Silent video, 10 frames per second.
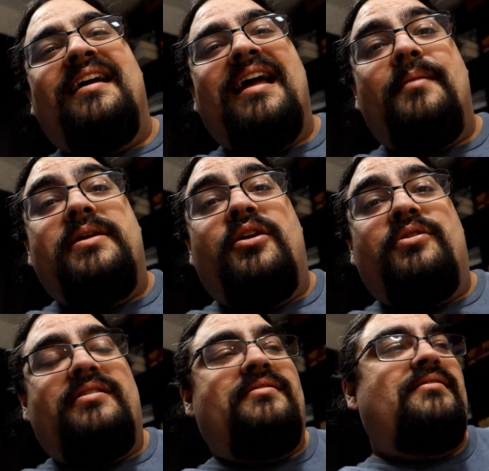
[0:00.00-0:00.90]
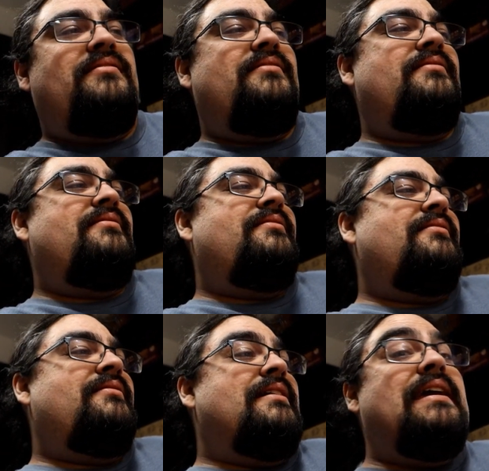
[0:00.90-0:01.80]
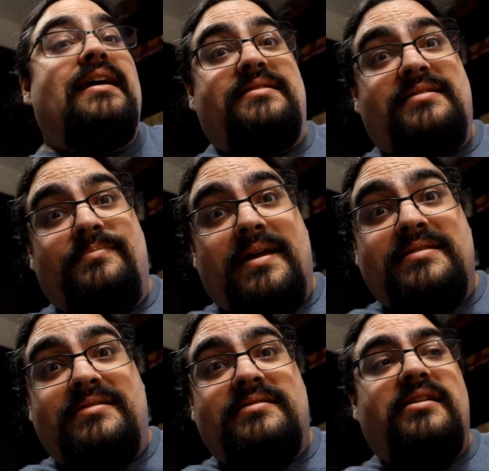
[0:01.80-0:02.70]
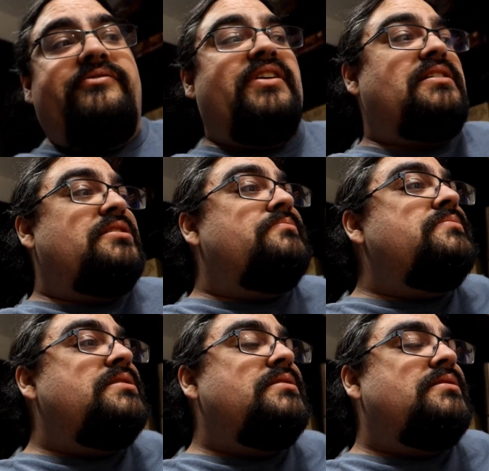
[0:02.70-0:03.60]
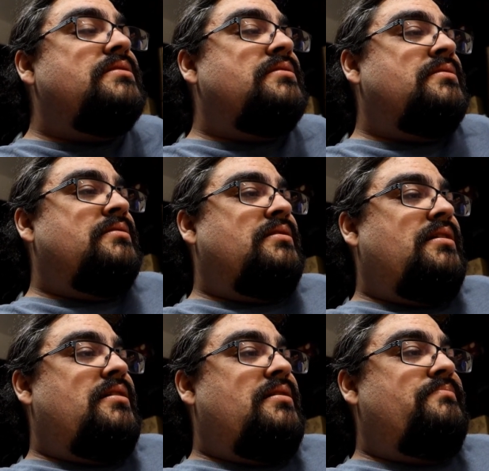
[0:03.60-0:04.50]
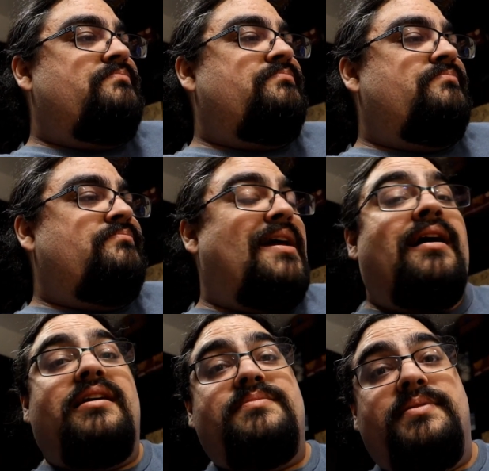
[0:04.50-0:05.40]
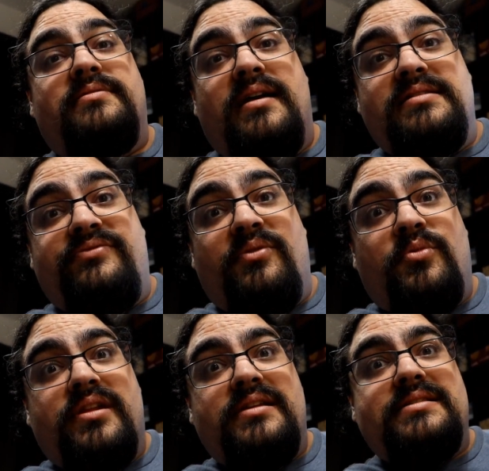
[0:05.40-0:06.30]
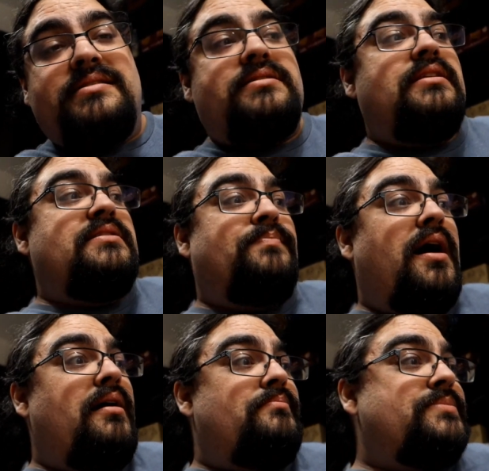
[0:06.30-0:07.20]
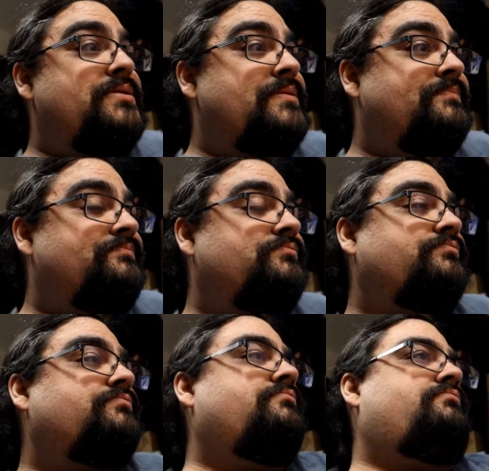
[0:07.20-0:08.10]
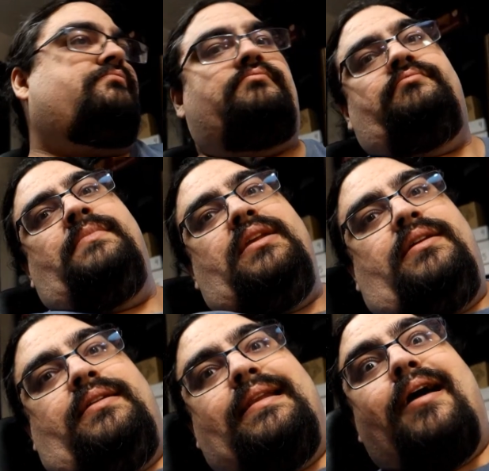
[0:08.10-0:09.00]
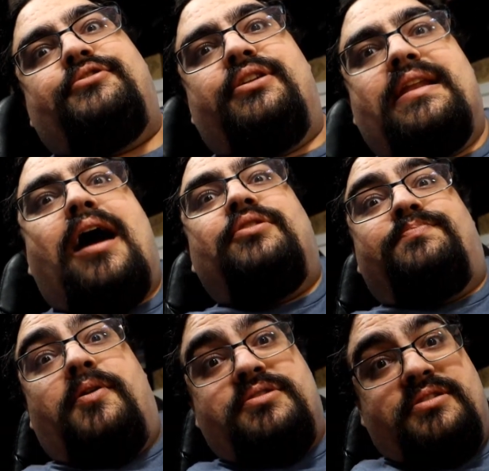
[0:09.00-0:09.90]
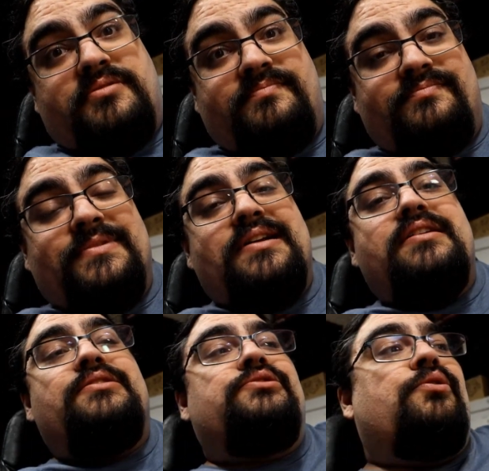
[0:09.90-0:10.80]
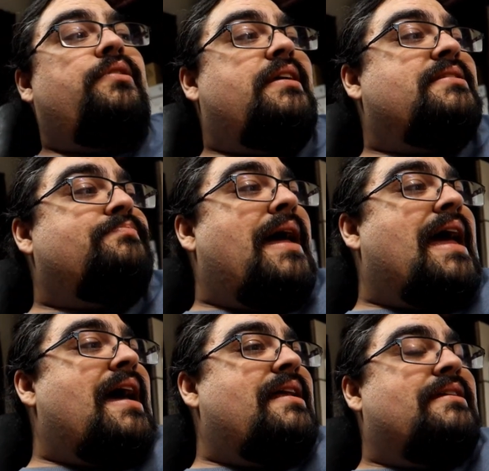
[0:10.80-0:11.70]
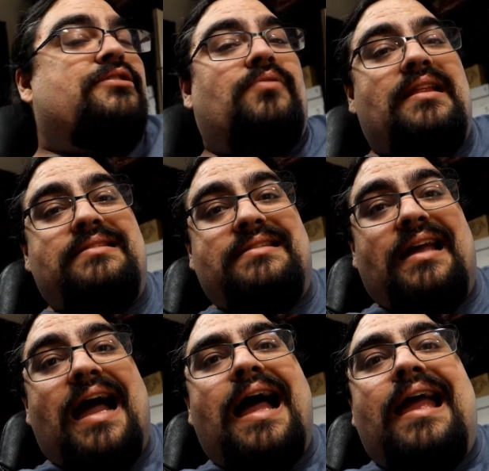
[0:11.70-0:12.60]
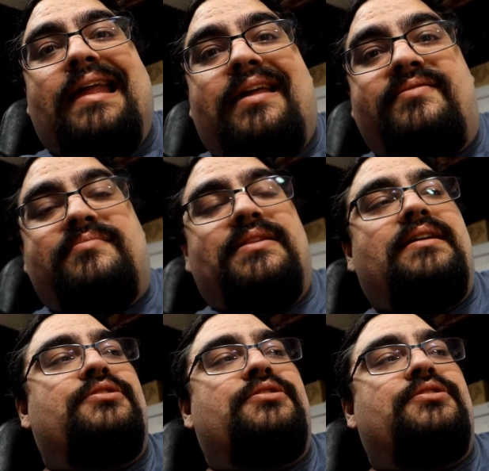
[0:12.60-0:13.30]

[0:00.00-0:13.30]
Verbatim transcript: Happy Hogan. He ends up as a victim and hospitalized from one of these bombs. Now it's personal. Tony gets mad, he threatens the guy, he gives him the